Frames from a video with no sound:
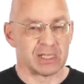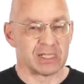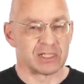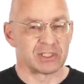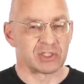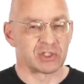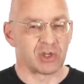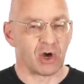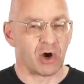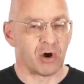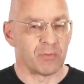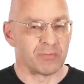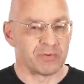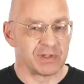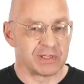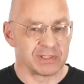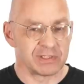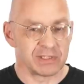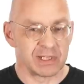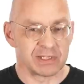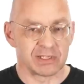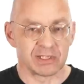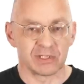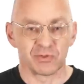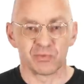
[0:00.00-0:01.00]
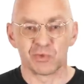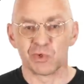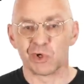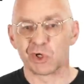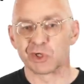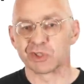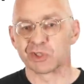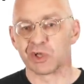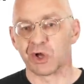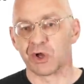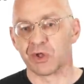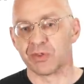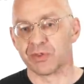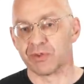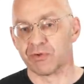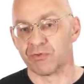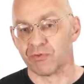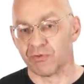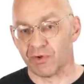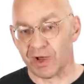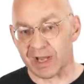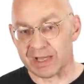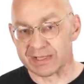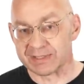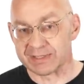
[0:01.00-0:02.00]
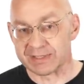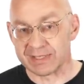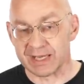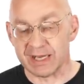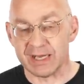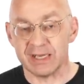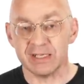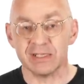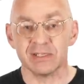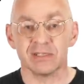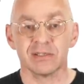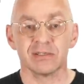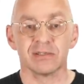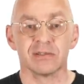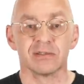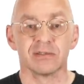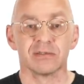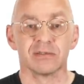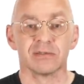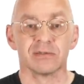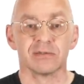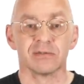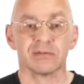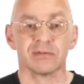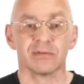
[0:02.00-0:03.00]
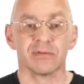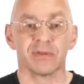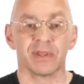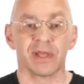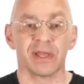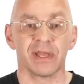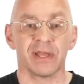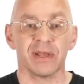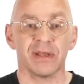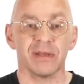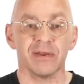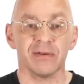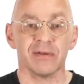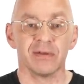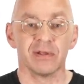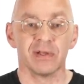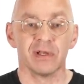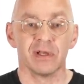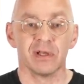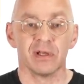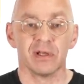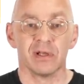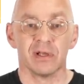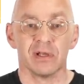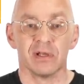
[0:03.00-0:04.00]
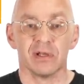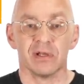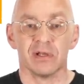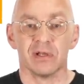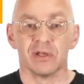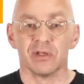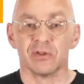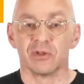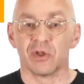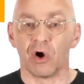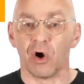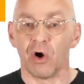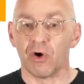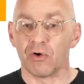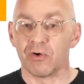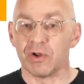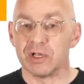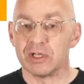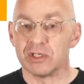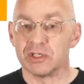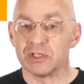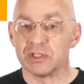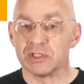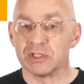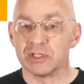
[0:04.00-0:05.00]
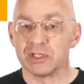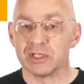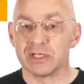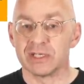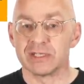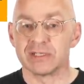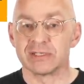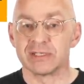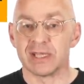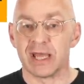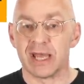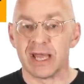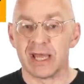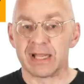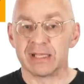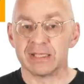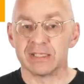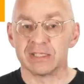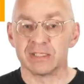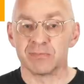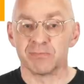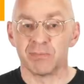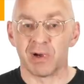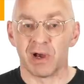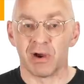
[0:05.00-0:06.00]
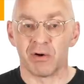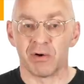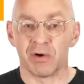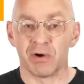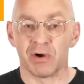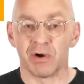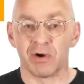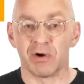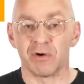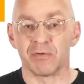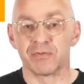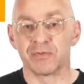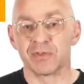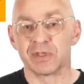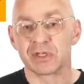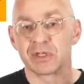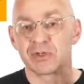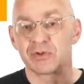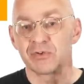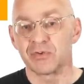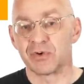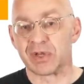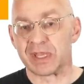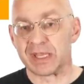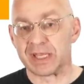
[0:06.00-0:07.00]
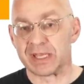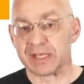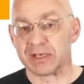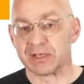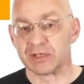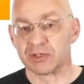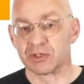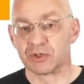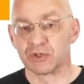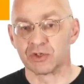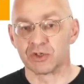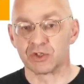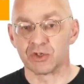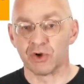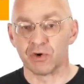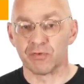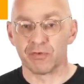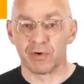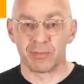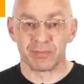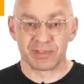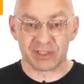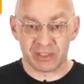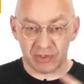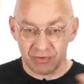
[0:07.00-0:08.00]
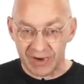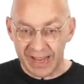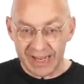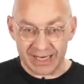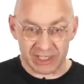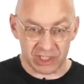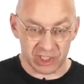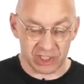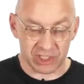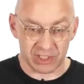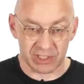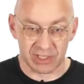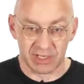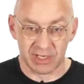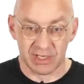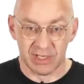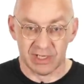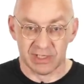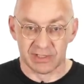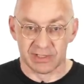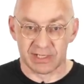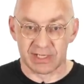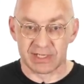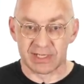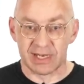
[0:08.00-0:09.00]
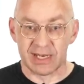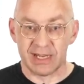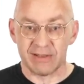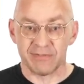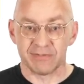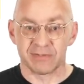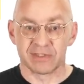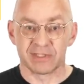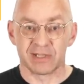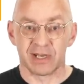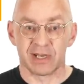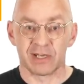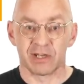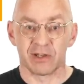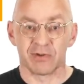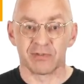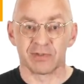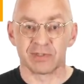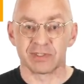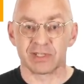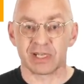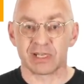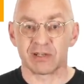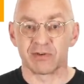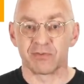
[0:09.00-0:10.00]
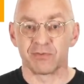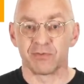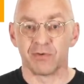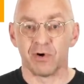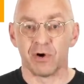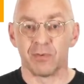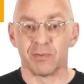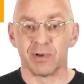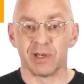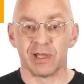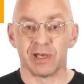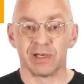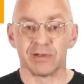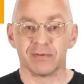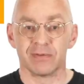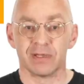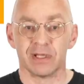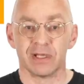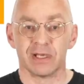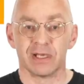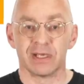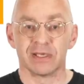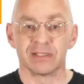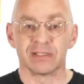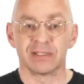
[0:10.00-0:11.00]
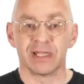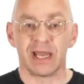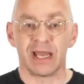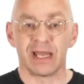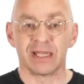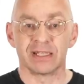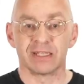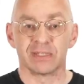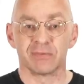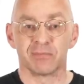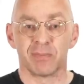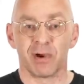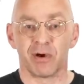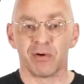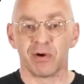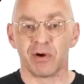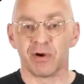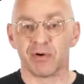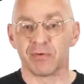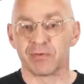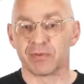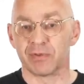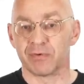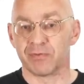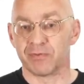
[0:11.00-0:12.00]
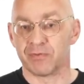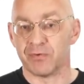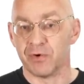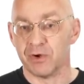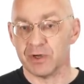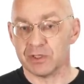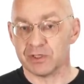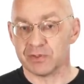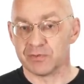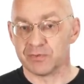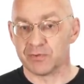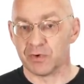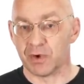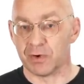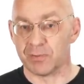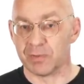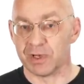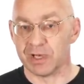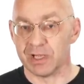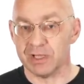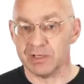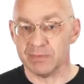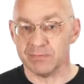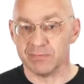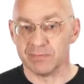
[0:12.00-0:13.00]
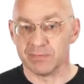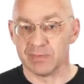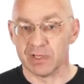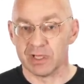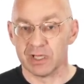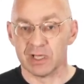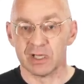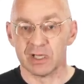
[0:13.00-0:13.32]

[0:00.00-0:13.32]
It's obvious that this works on the right side. There. The orange is the nth power of the green to show from scratch that the left side of the second formula is the nth power of the first formula